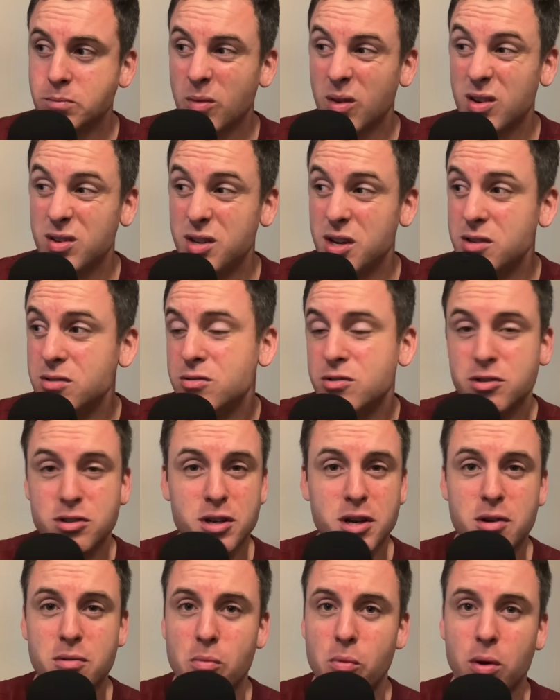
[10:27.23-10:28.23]
didn't
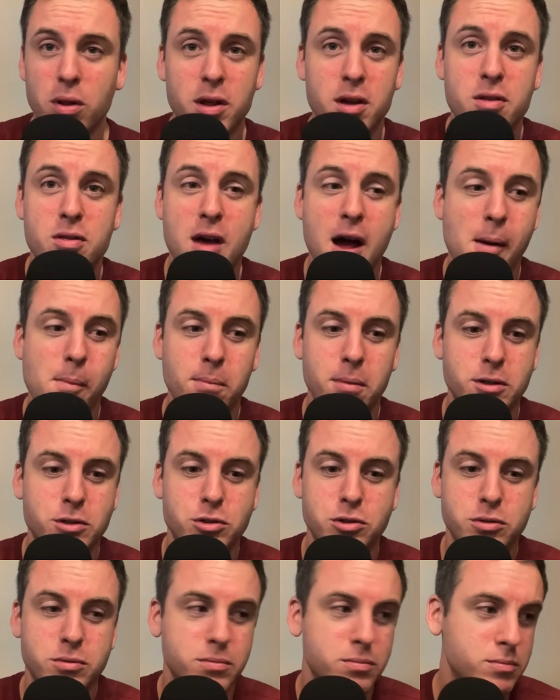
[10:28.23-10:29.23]
see really that
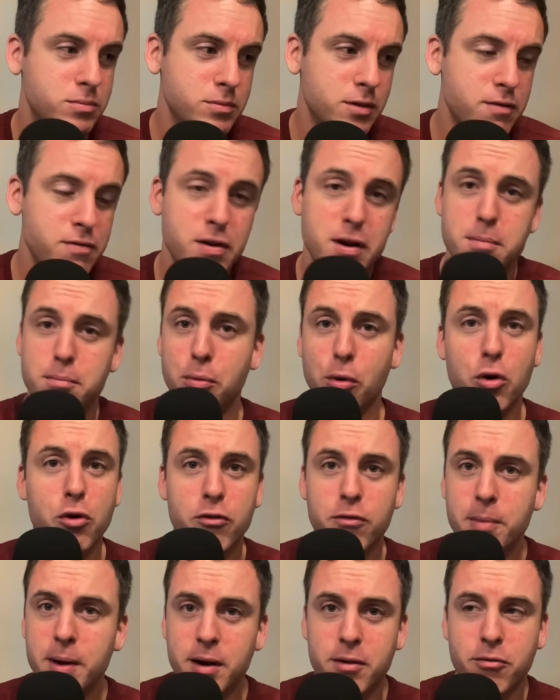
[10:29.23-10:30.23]
much of an
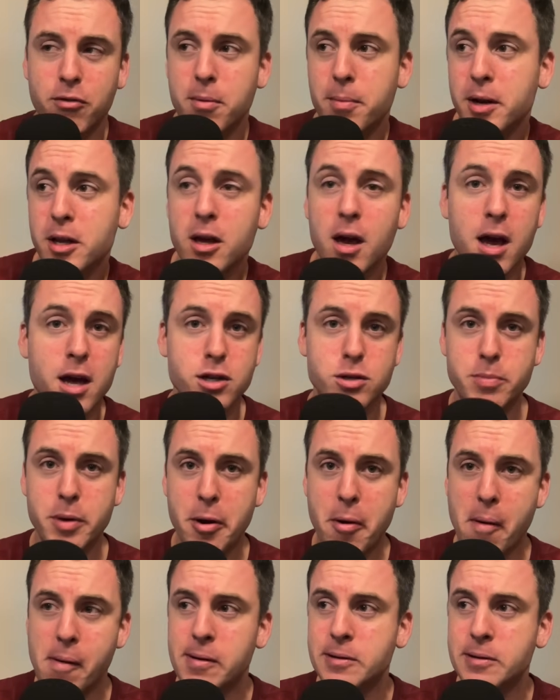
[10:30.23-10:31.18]
improvement from engagement.